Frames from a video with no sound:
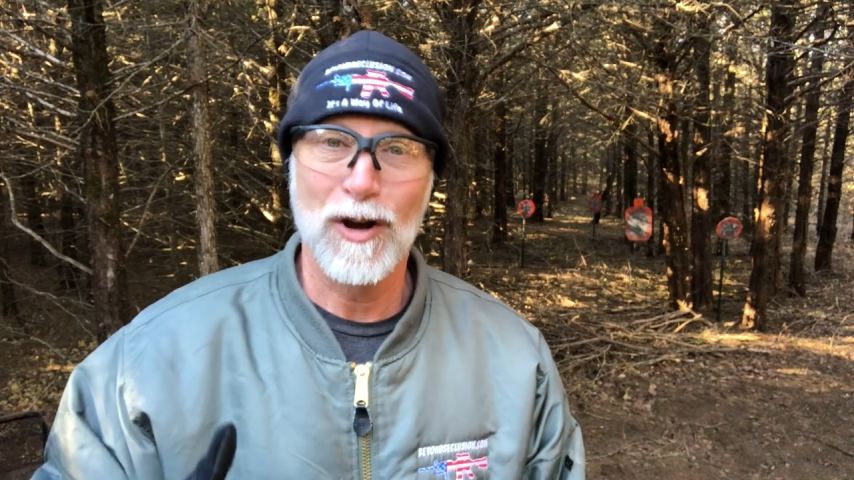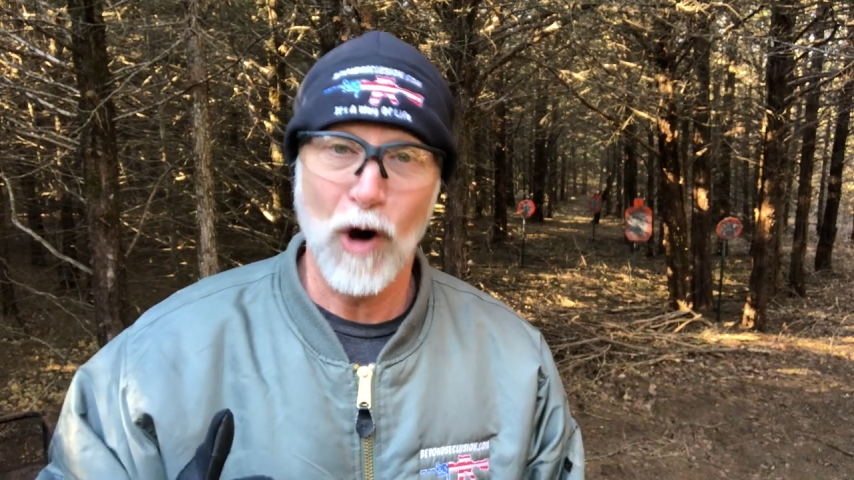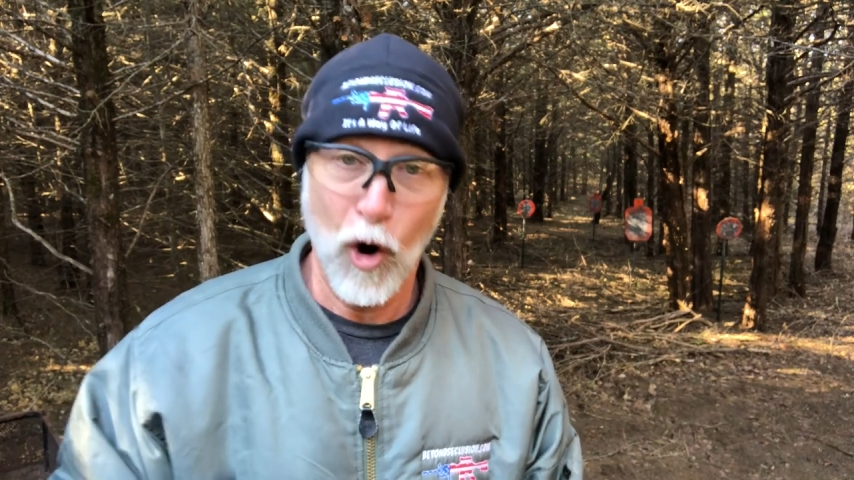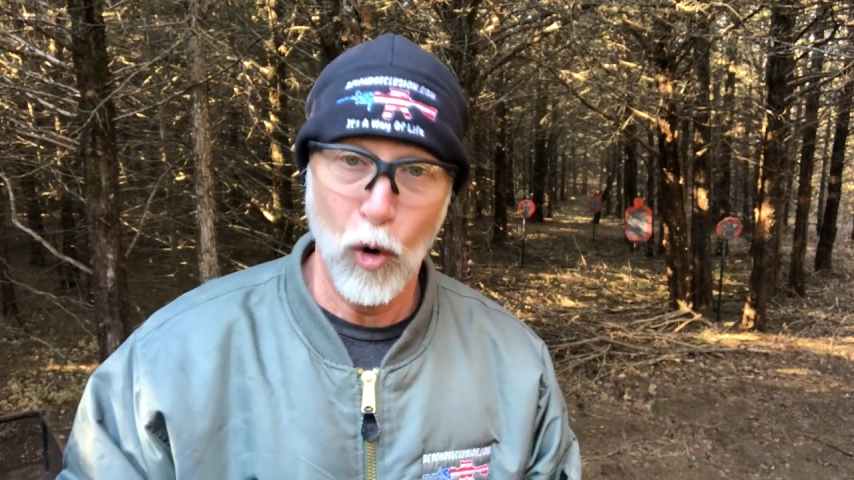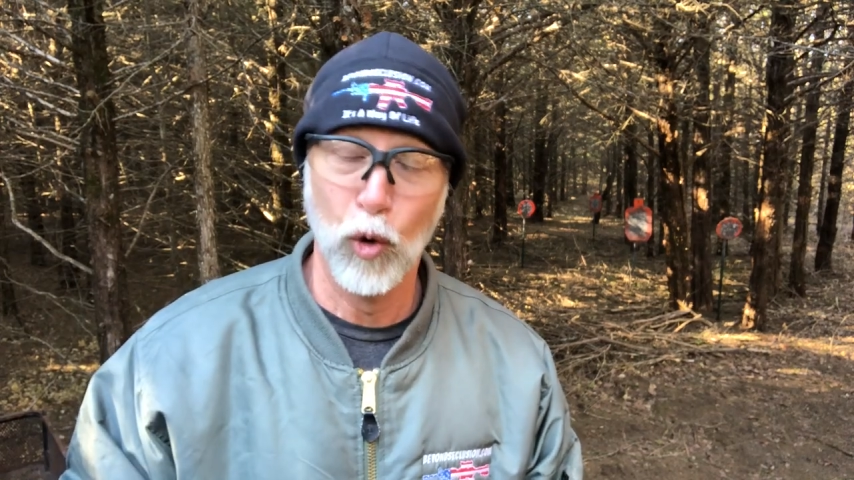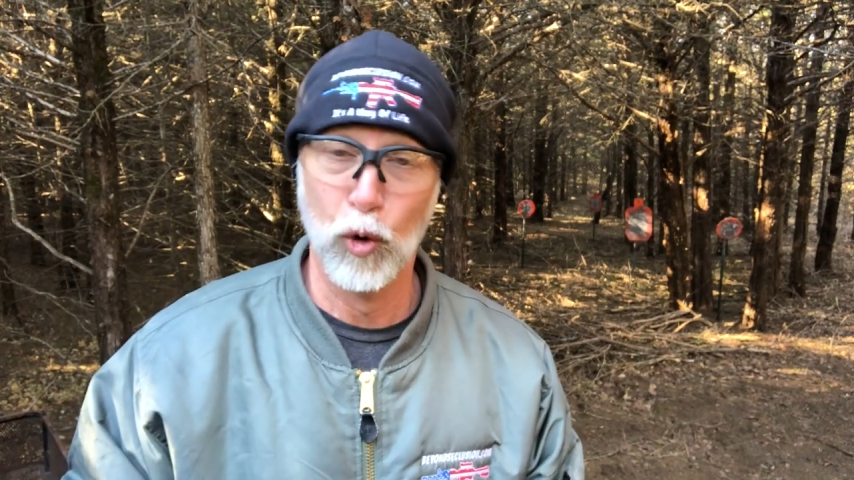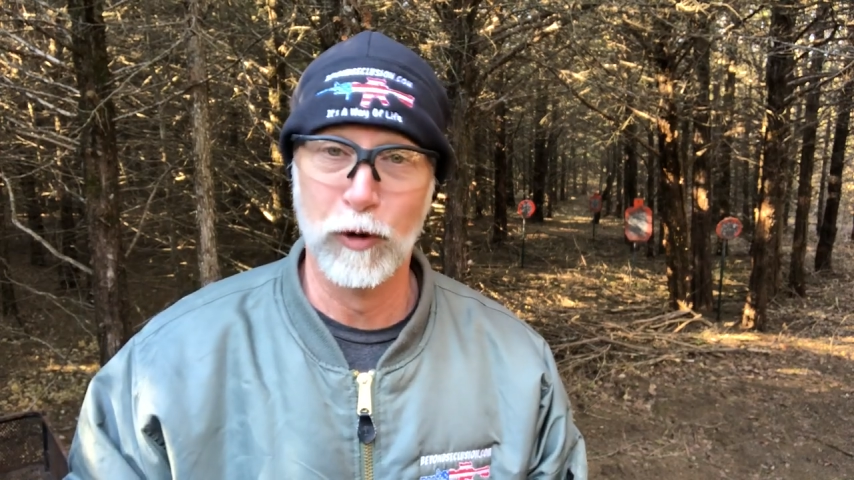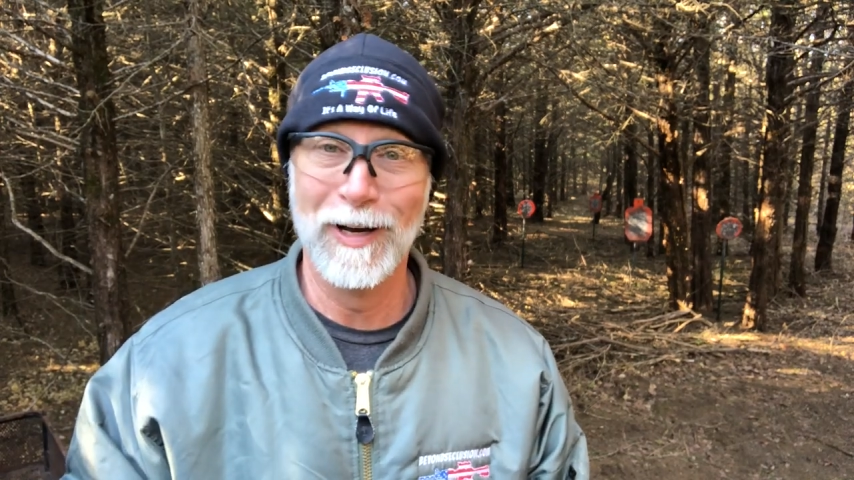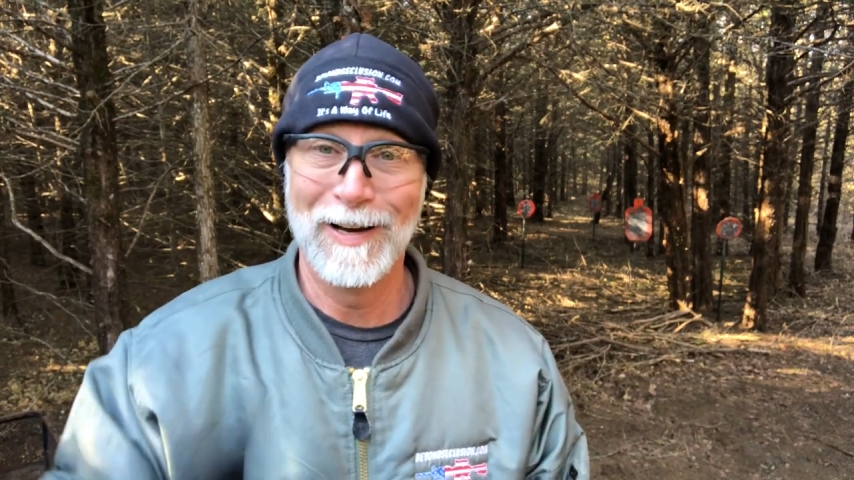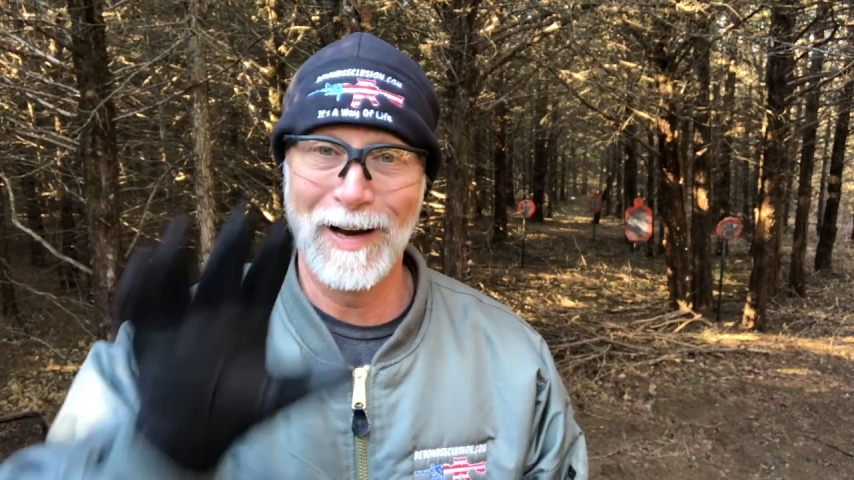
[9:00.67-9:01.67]

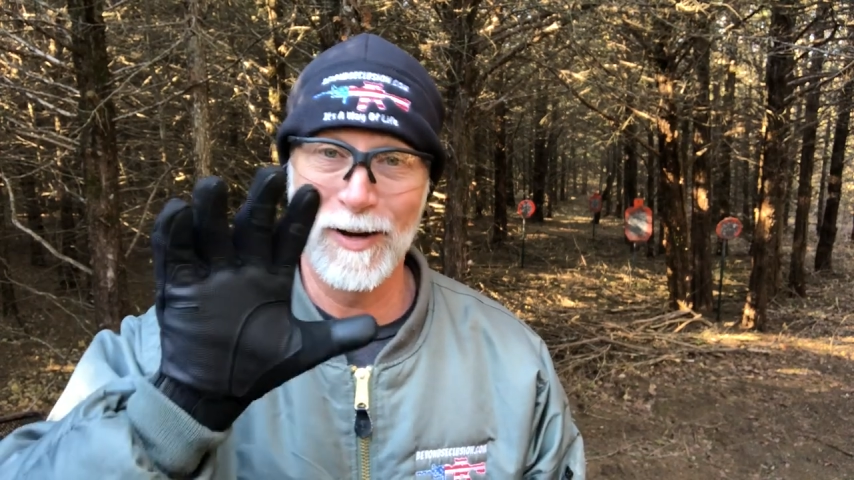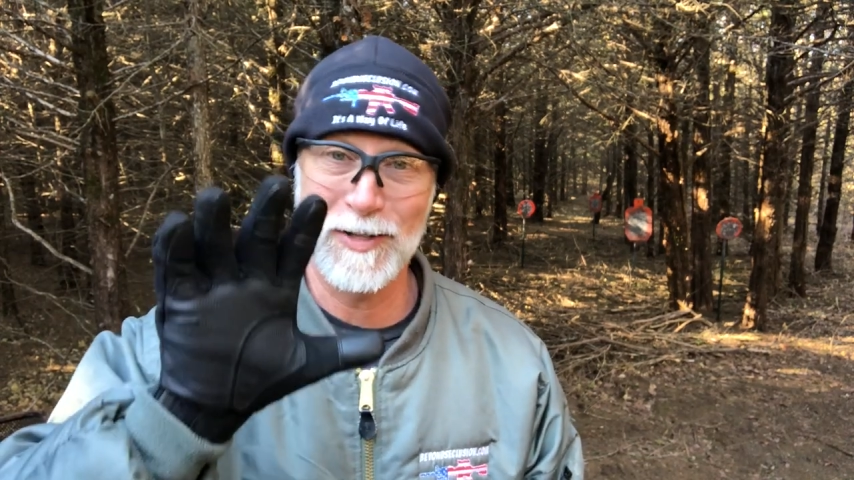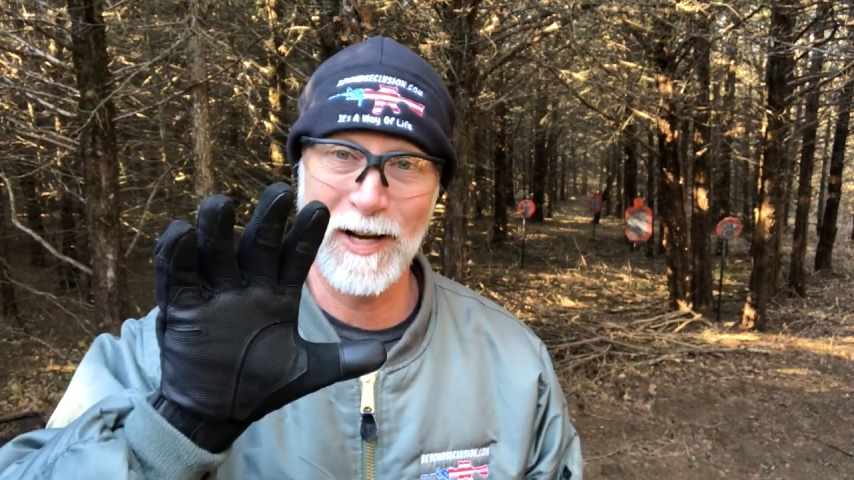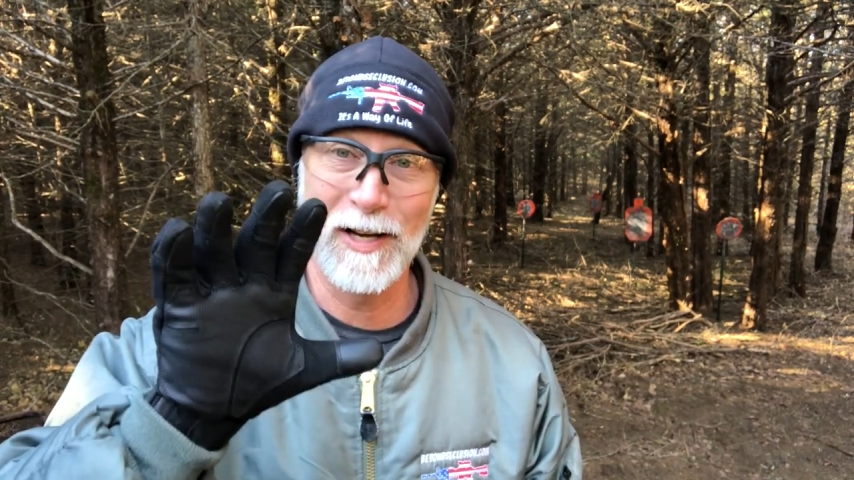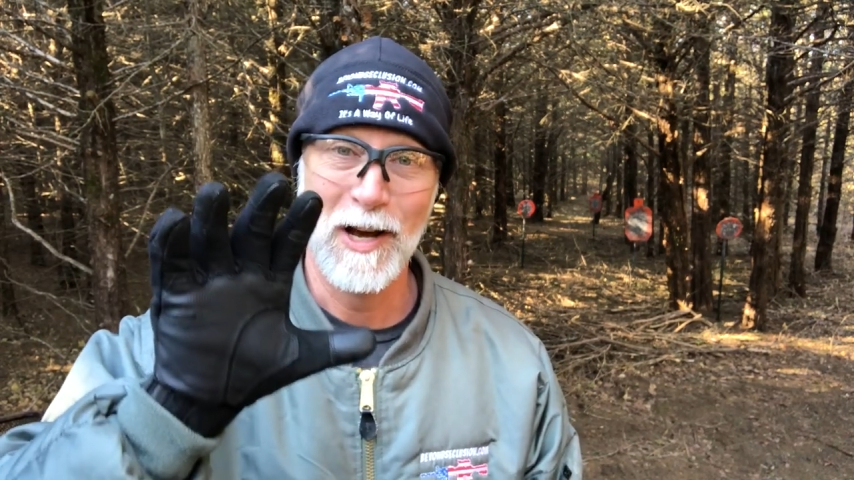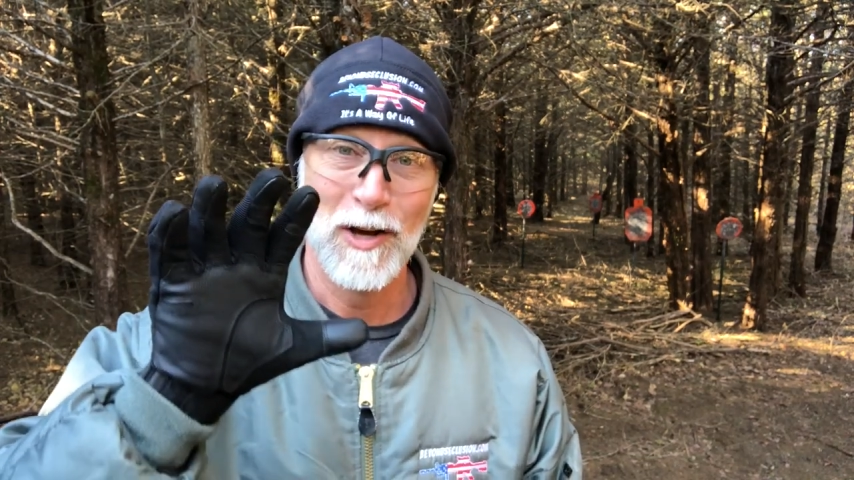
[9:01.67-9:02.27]
cold outside.